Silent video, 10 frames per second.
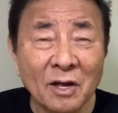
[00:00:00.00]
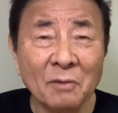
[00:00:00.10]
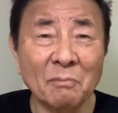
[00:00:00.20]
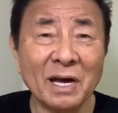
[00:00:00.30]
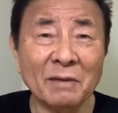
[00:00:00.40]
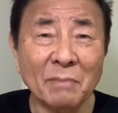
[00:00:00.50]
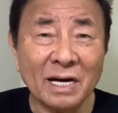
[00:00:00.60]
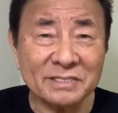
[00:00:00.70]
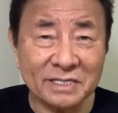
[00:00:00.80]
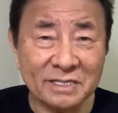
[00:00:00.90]
my
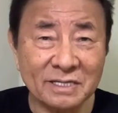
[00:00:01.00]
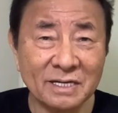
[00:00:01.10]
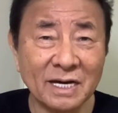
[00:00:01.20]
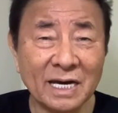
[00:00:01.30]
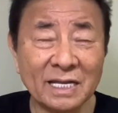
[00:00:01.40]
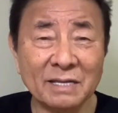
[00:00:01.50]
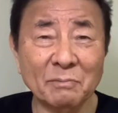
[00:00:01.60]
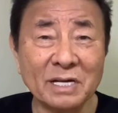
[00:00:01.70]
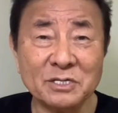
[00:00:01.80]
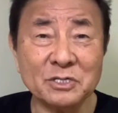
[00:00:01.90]
mother and
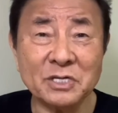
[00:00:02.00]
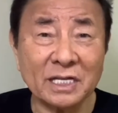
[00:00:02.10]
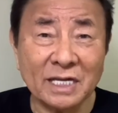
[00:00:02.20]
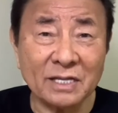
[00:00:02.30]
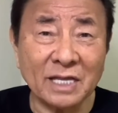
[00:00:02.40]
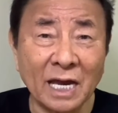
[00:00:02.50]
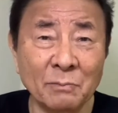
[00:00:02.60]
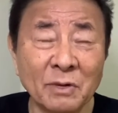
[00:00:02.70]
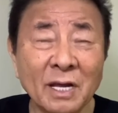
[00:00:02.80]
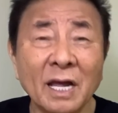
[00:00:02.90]
my sister at that time,